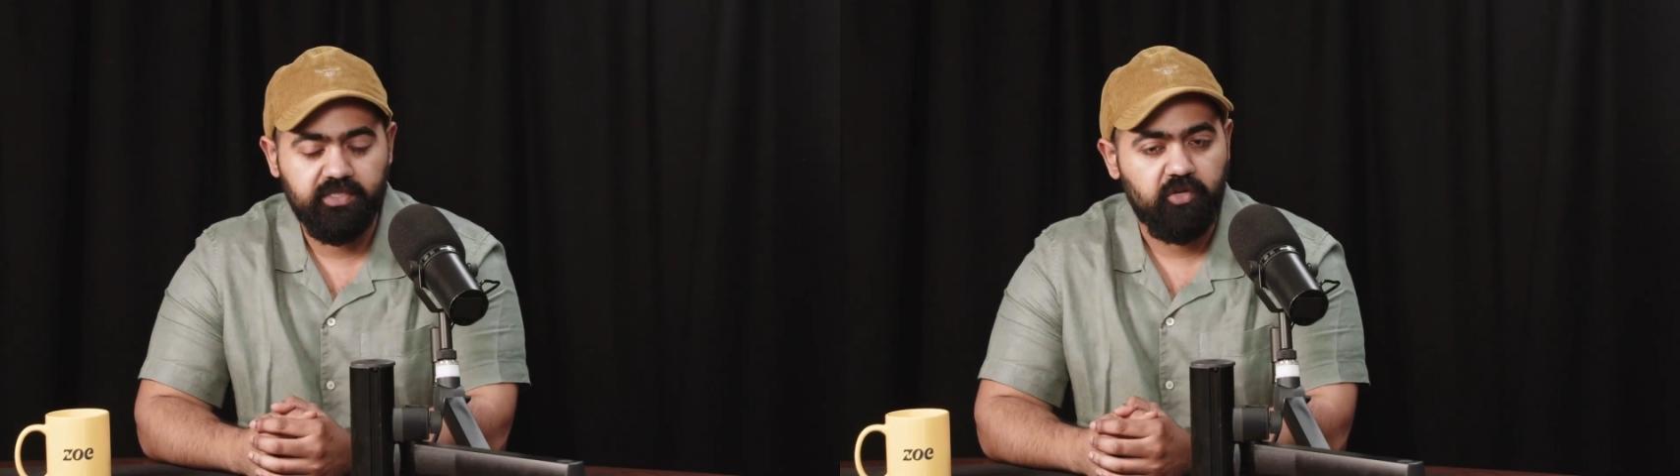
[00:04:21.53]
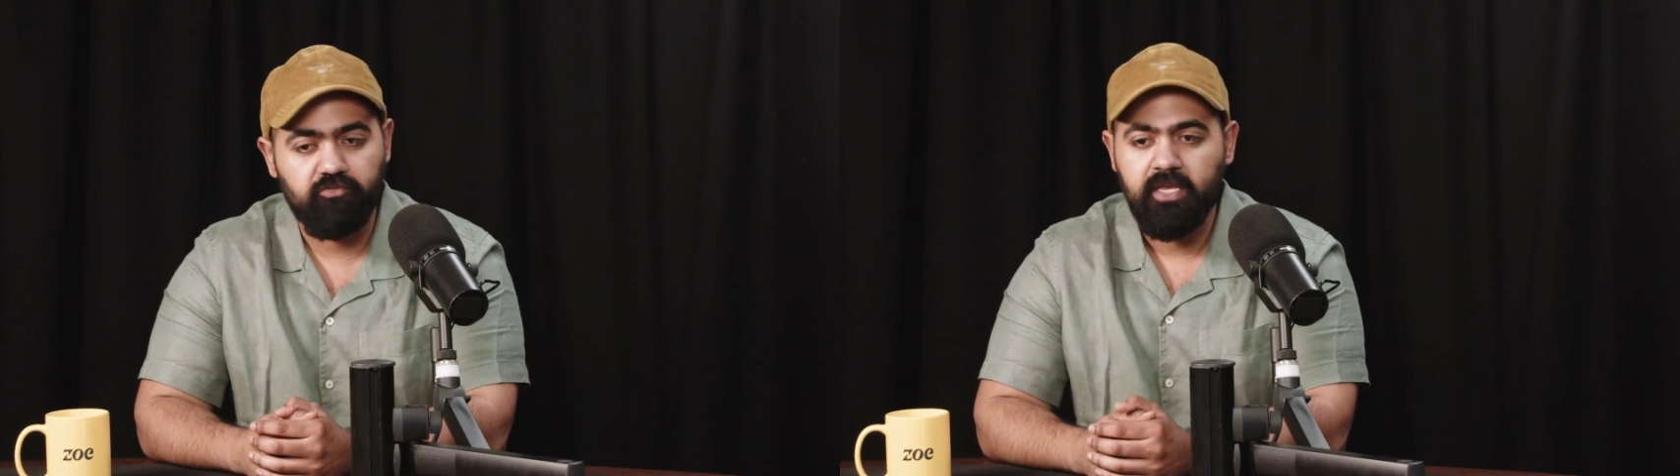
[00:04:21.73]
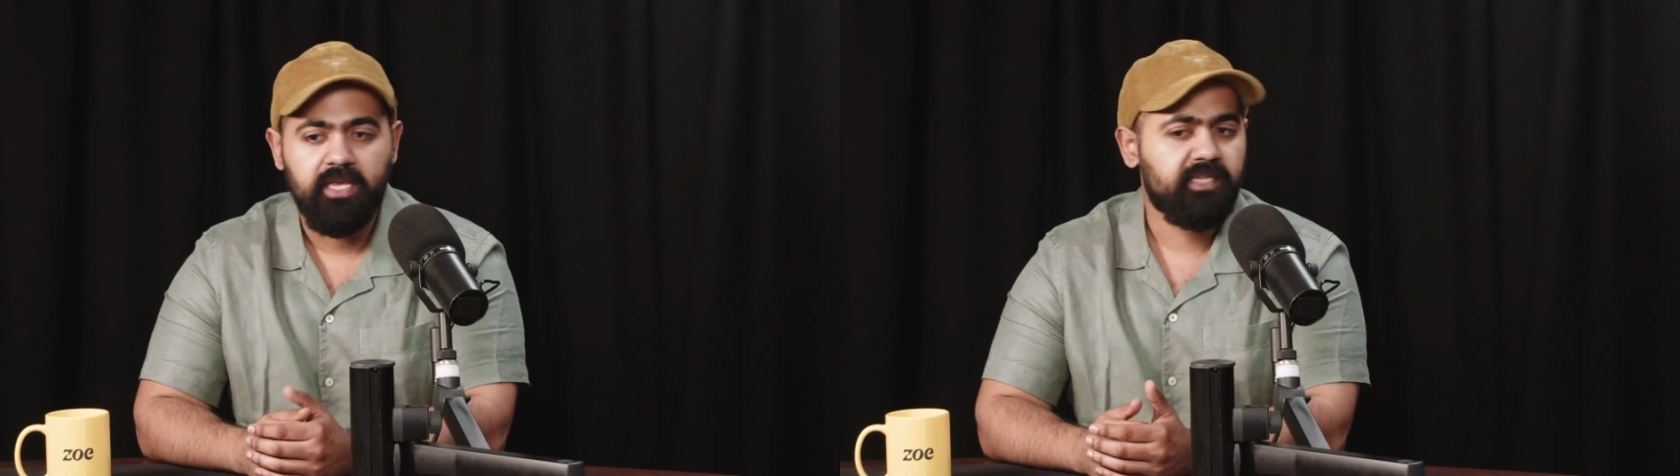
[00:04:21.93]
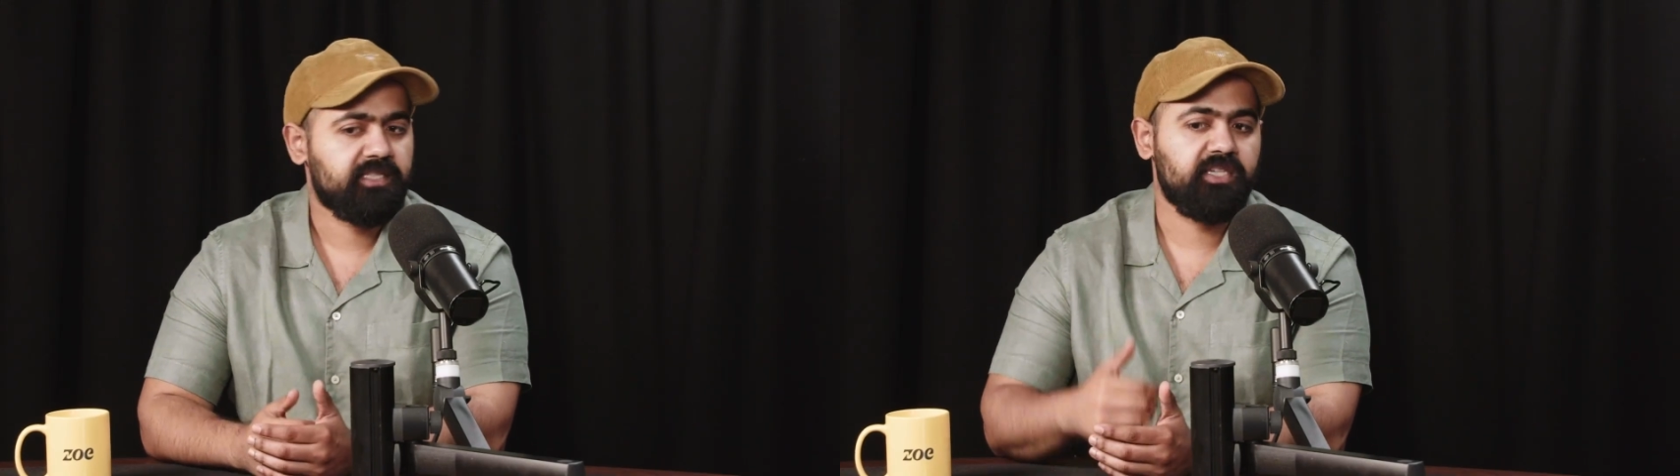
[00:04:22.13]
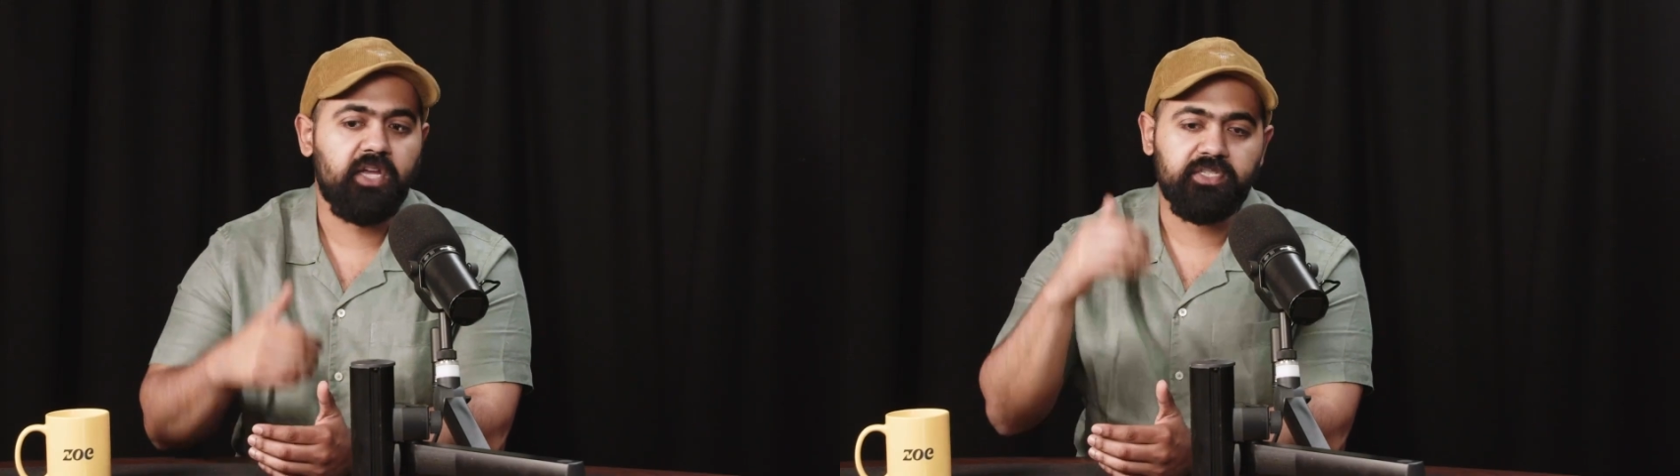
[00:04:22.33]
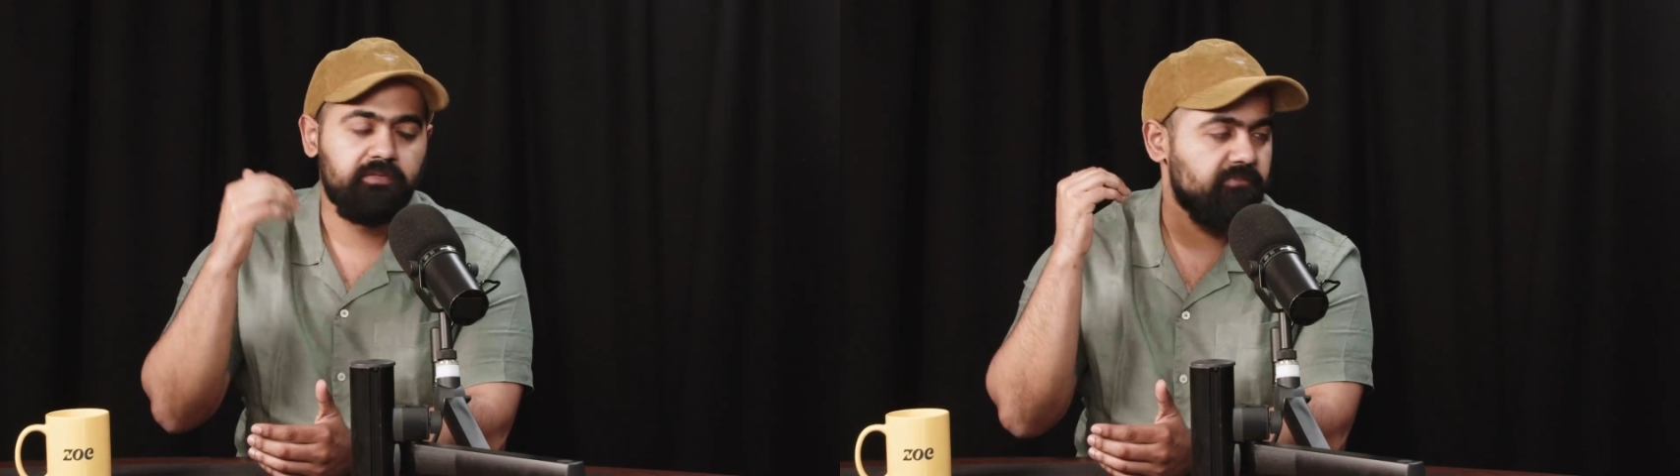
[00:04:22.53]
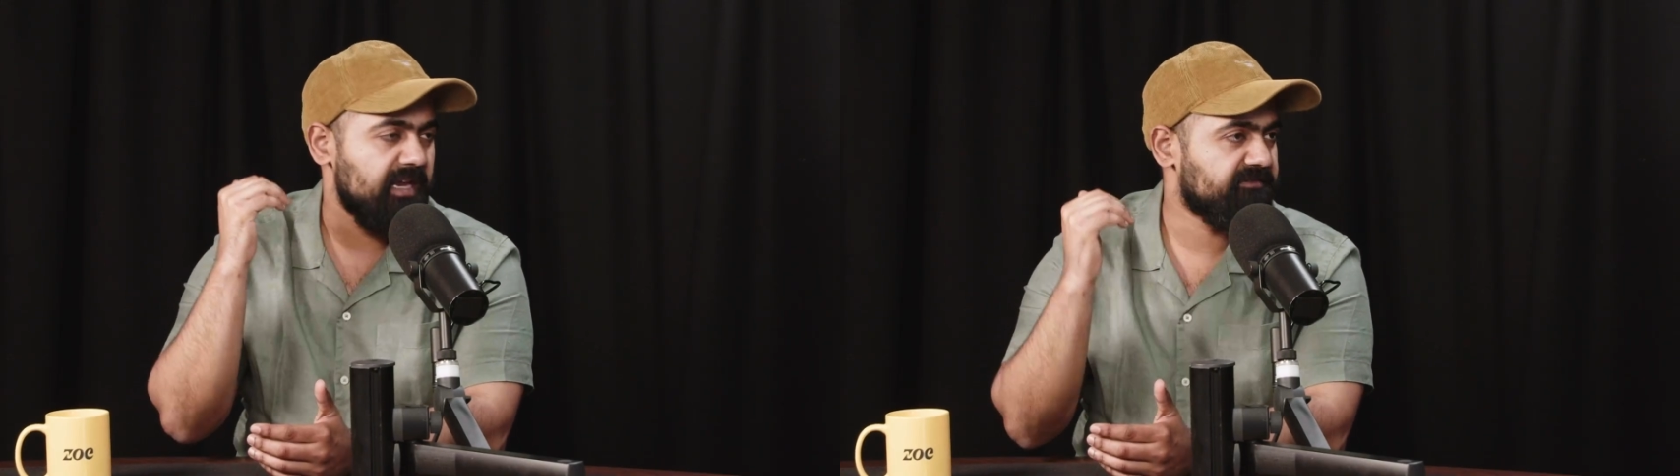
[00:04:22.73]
So certain